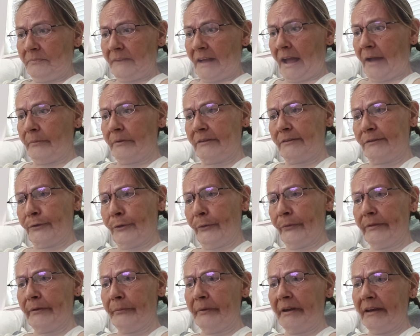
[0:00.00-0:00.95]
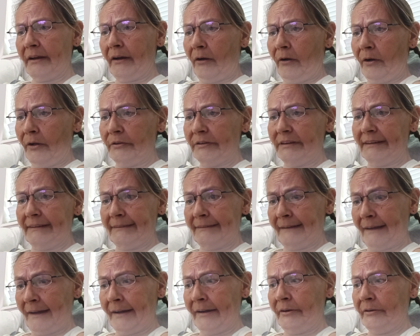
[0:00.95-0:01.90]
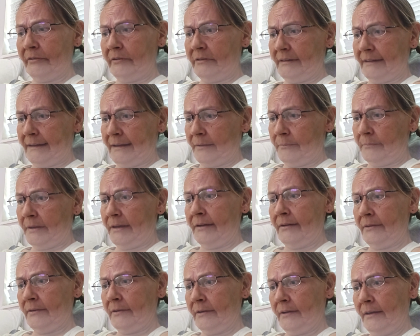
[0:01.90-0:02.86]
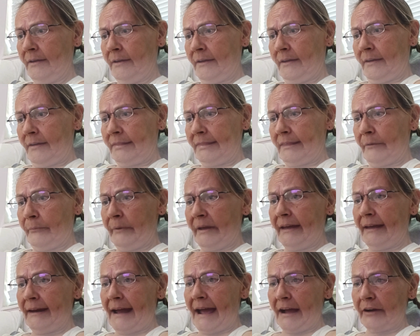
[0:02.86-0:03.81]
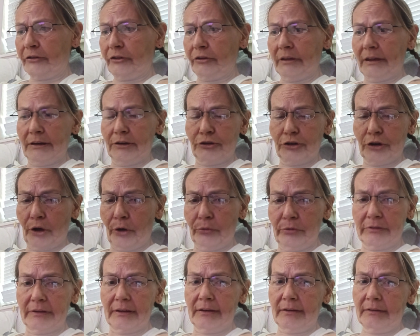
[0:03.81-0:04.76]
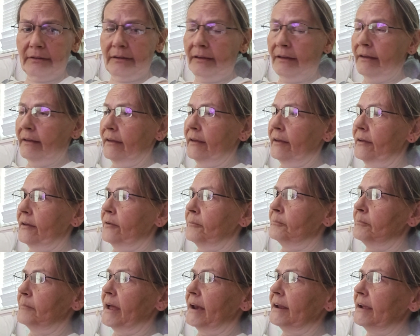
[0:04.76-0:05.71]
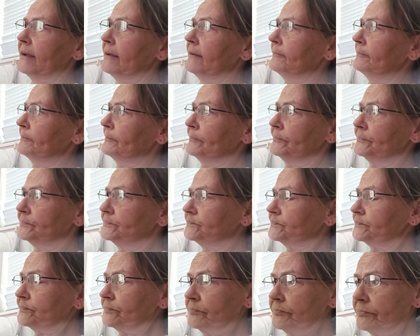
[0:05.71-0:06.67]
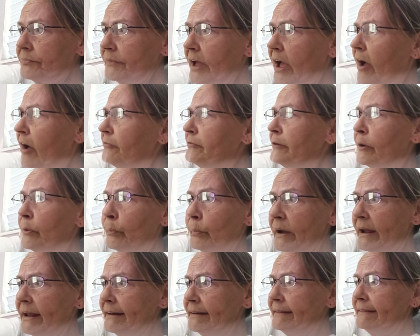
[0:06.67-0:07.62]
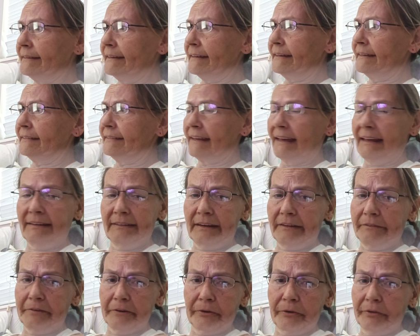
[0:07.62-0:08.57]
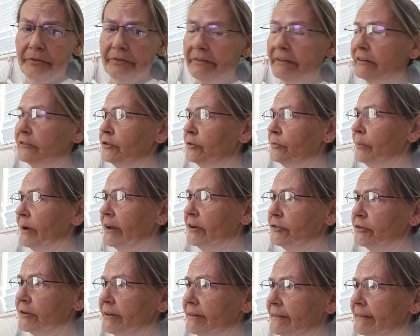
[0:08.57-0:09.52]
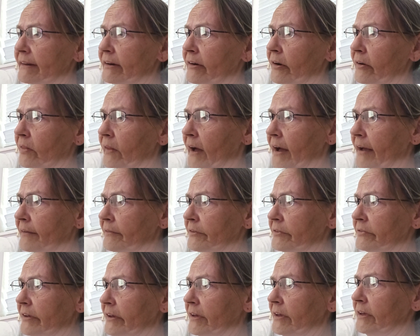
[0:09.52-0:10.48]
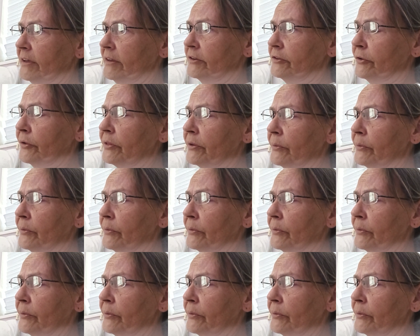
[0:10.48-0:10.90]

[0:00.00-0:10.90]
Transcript: I was told that we all desired to come here, that we had actually chosen. Many of our weaknesses and difficult situations in our lives so